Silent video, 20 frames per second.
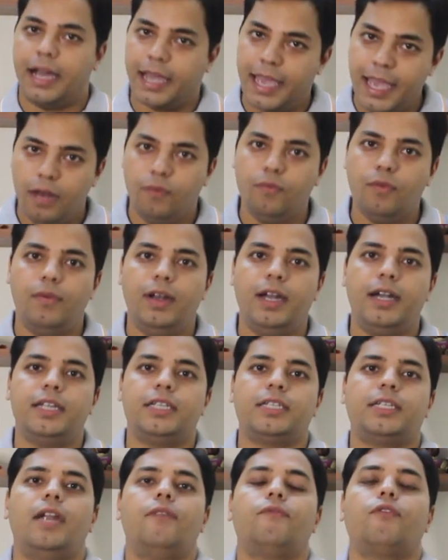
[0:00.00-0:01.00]
Again, we will
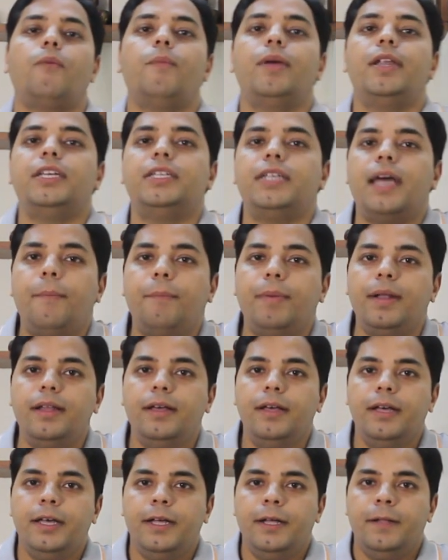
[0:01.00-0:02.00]
understand from an example.
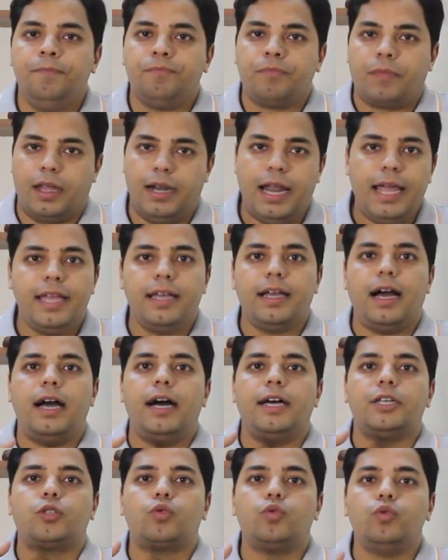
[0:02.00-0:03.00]
Like
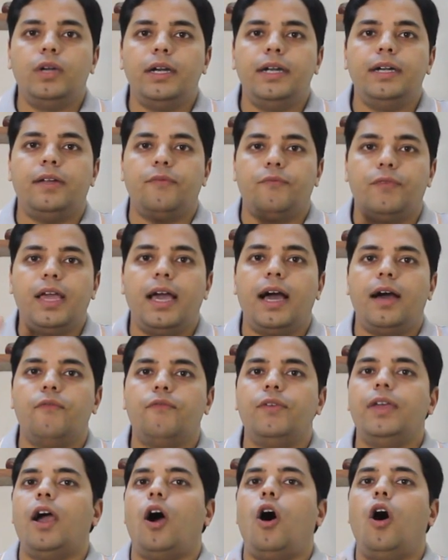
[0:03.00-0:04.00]
a student, we
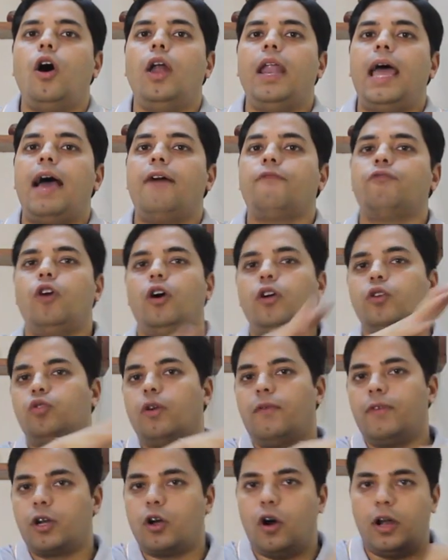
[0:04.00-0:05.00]
all have gone
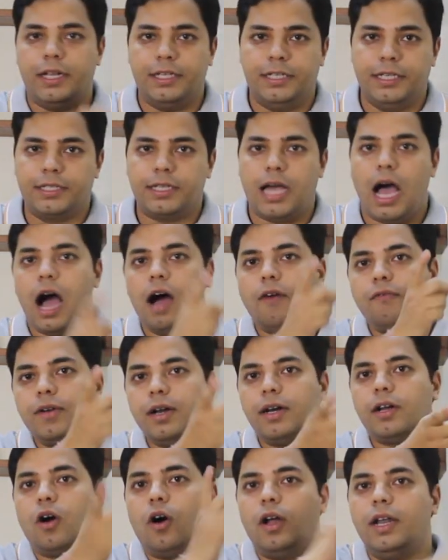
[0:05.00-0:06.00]
to our colleges.
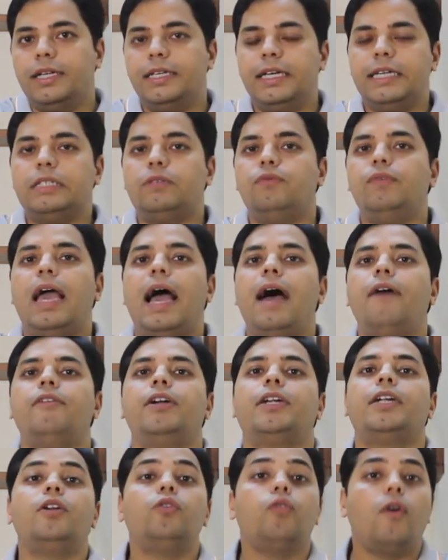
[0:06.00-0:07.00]
After colleges, we have
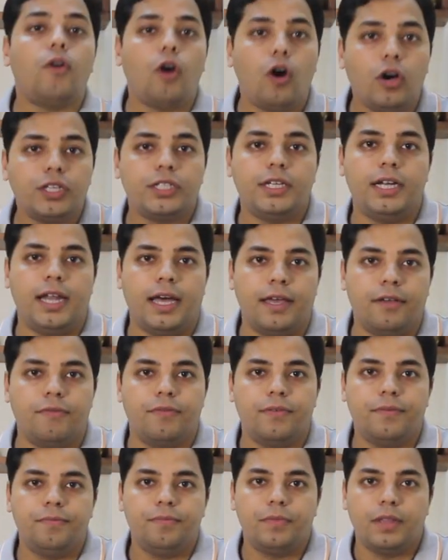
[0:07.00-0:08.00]
returned to our hostel
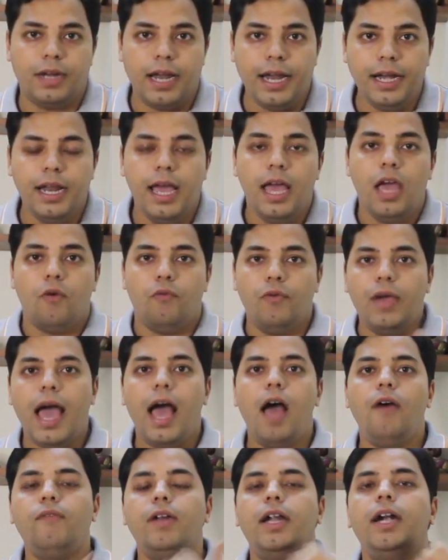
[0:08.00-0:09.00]
life. Right? We
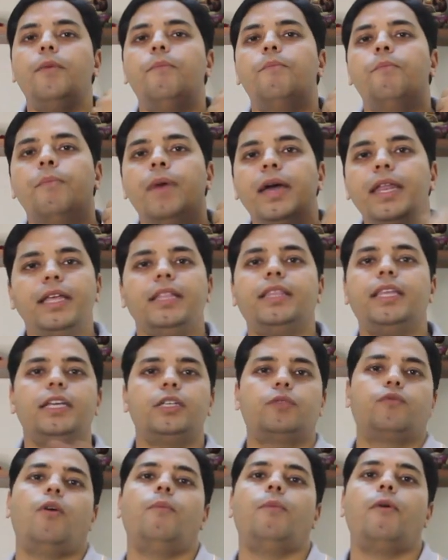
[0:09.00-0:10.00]
have learned many
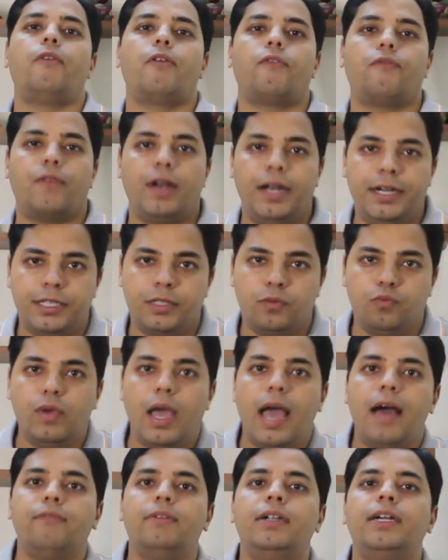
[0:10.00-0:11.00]
things from our friends.
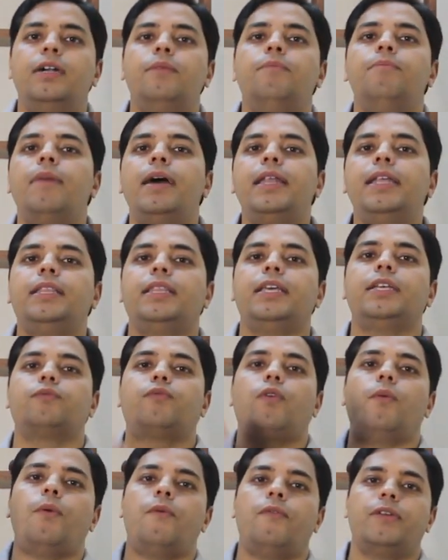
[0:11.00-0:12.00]
We have learned many things
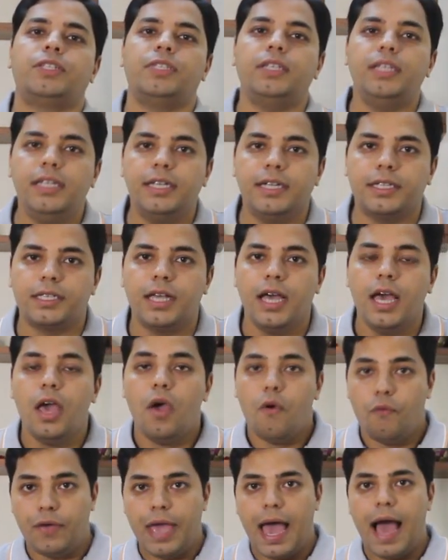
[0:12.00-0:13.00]
from our
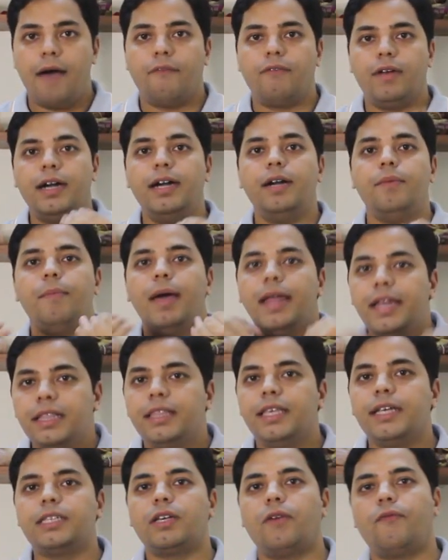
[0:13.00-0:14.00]
seniors. We have learned many
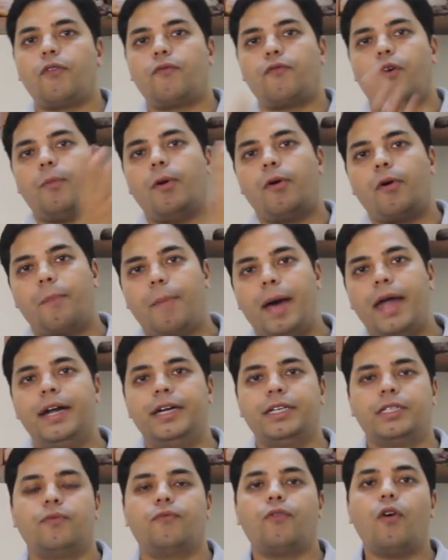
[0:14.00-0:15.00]
things from our
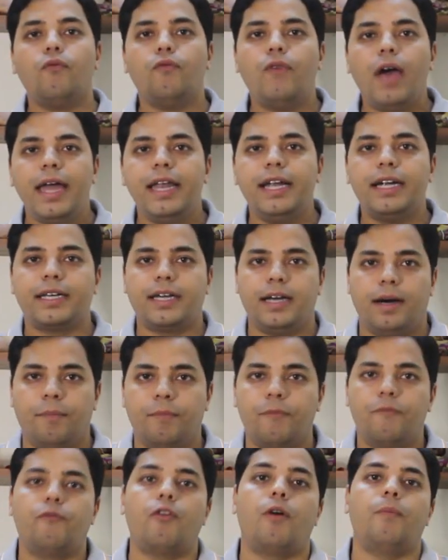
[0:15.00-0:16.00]
parents. From where it
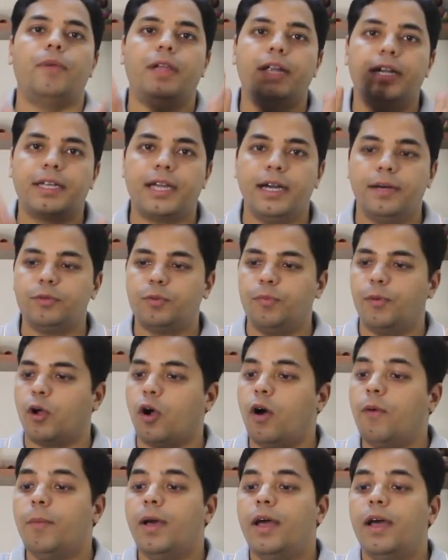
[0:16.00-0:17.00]
comes from? It comes
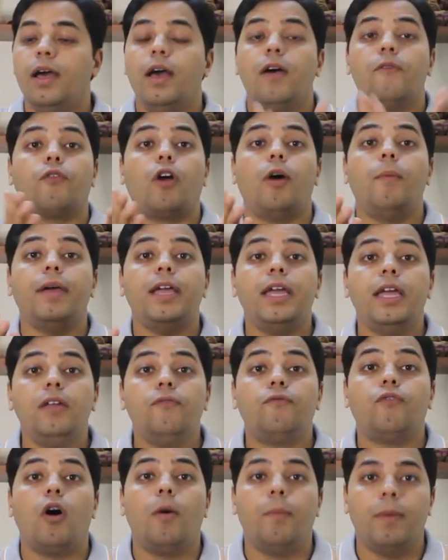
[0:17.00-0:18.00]
become from
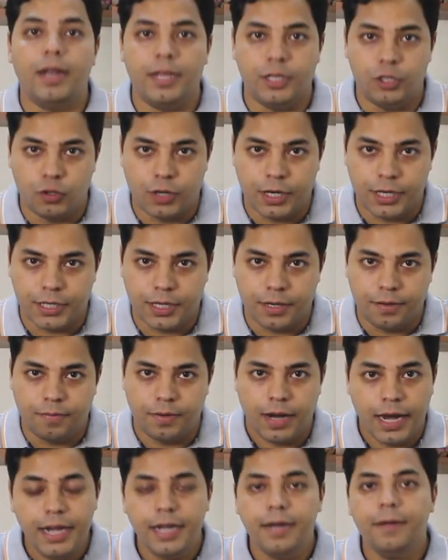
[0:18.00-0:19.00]
informal education.
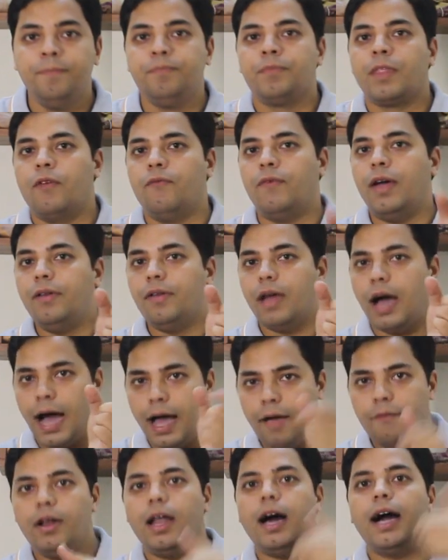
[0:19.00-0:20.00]
Right? When
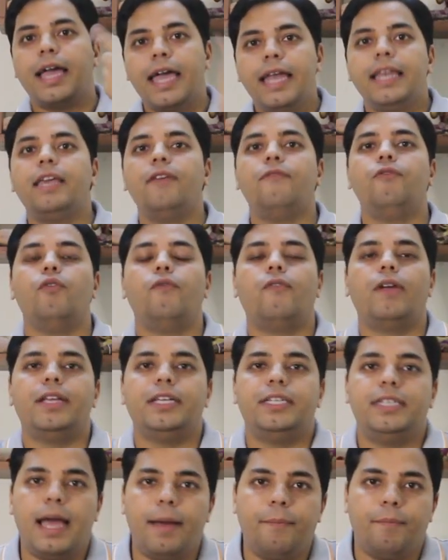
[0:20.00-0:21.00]
I will again give you one
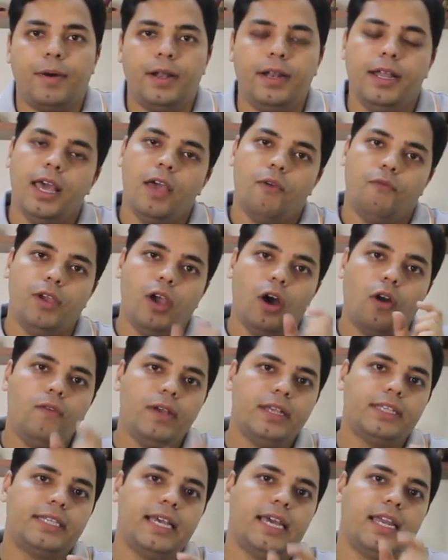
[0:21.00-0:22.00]
example, we
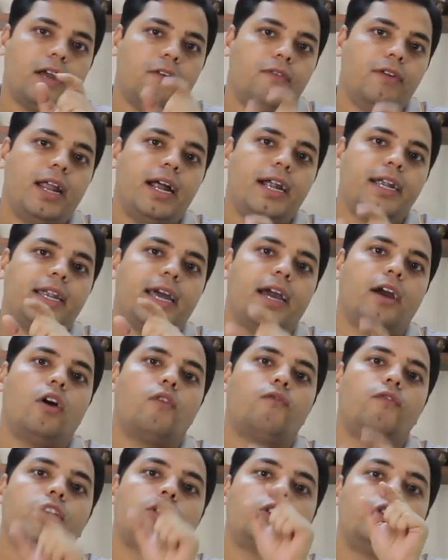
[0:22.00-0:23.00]
always say Rabindranath
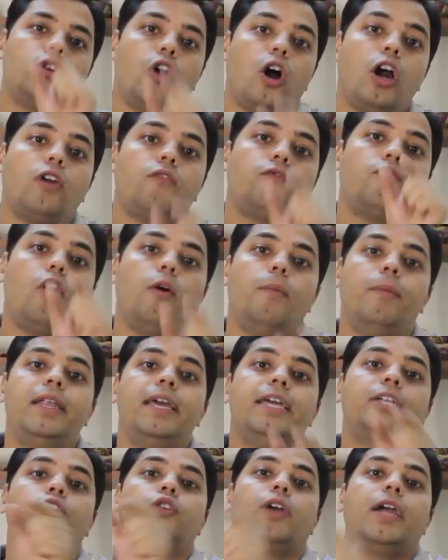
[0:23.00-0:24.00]
Tagore was not
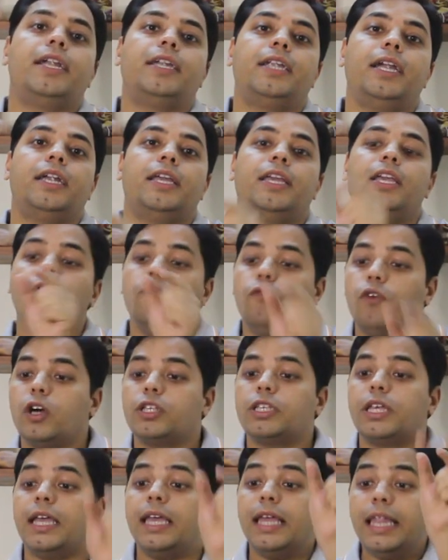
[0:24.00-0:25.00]
formally educated. He
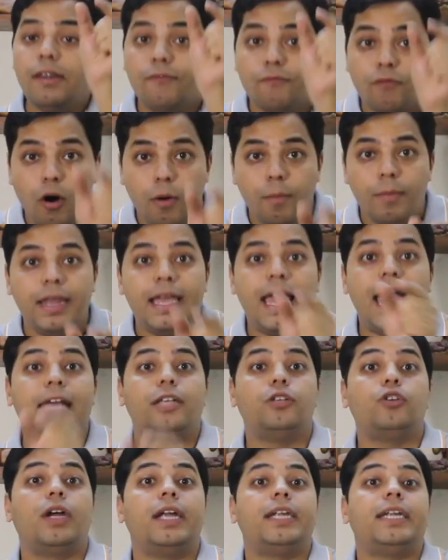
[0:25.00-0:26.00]
was informally
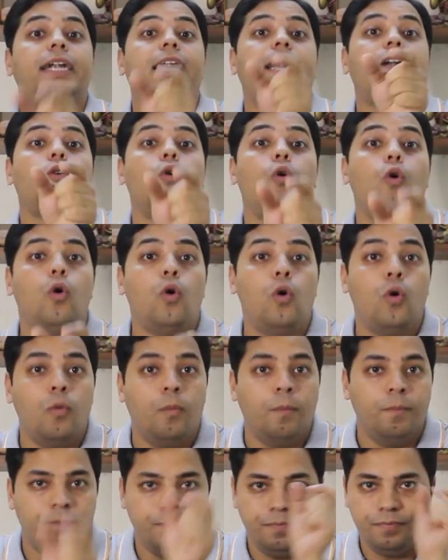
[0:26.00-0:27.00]
educated at
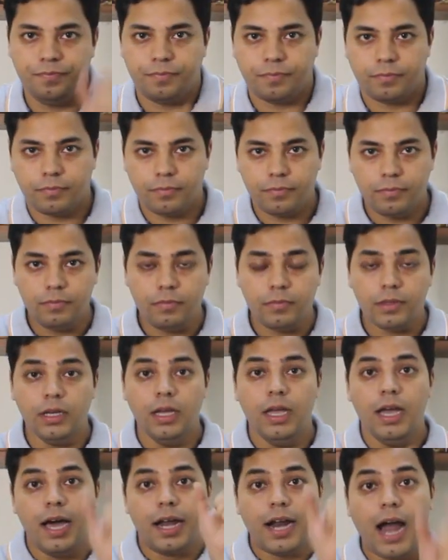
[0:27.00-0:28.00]
home.
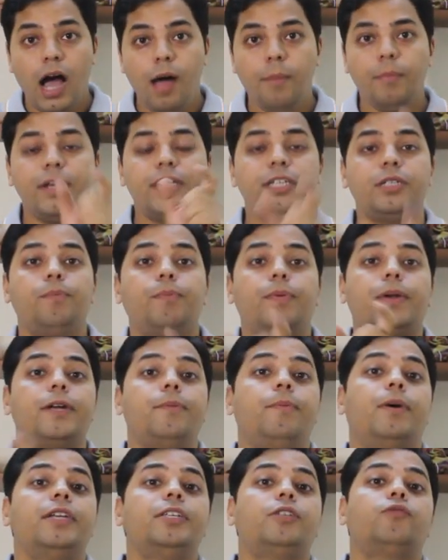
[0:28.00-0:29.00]
Ramakrishna
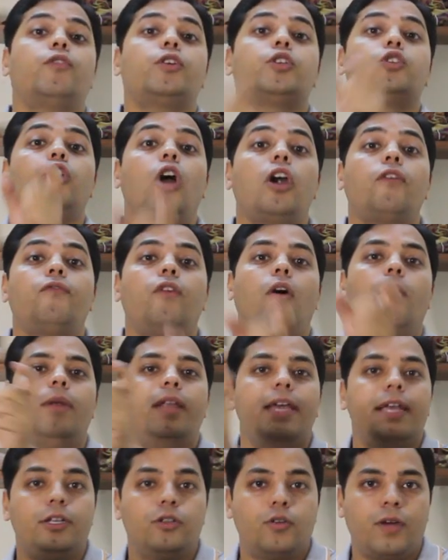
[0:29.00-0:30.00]
Paramahansa was not
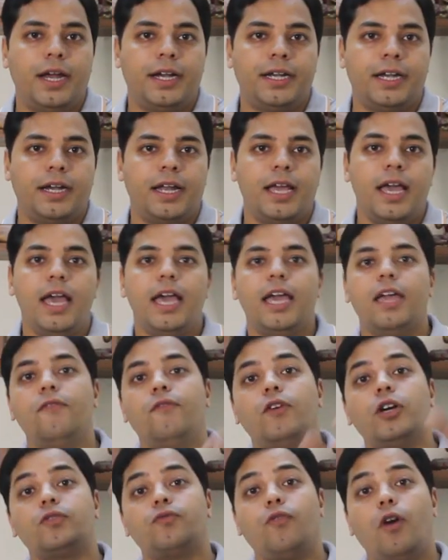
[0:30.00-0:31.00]
formally educated. He
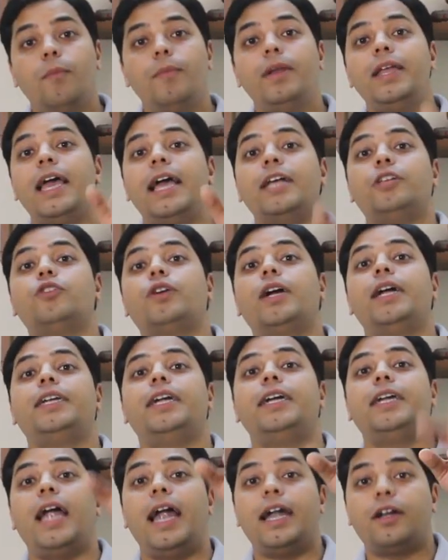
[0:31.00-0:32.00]
was formally
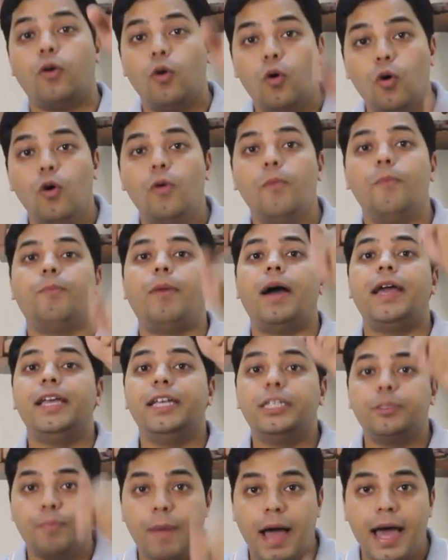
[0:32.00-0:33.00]
educated at home by
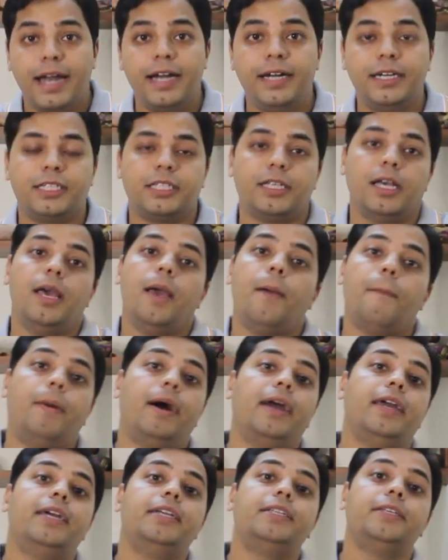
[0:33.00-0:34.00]
his parents,
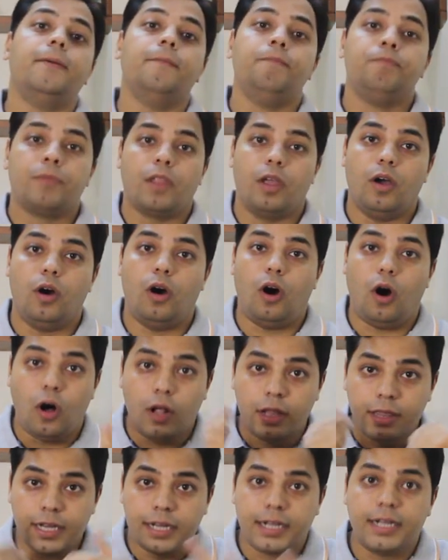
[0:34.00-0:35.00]
by his
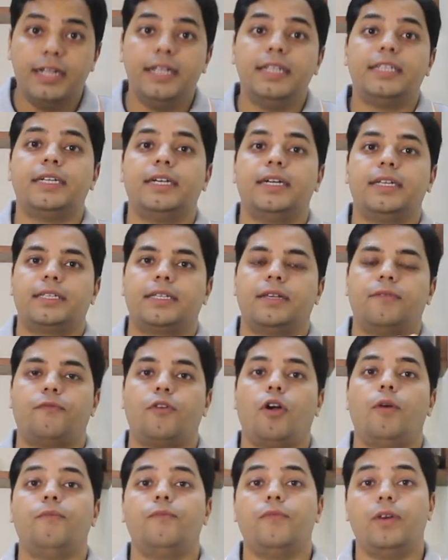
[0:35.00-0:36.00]
all the cultures
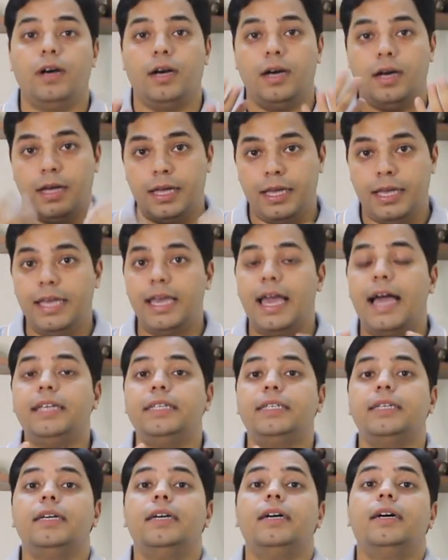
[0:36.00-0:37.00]
from he
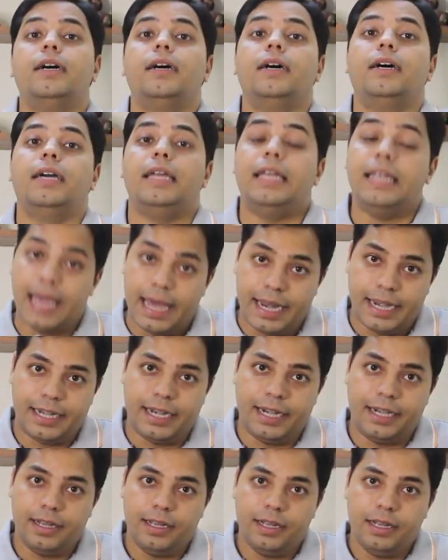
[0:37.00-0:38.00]
has
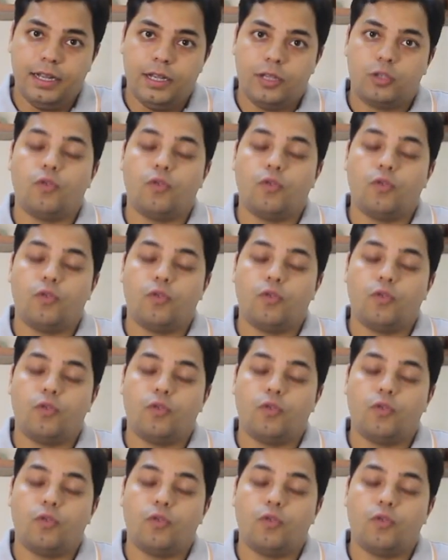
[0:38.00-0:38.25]
inherited.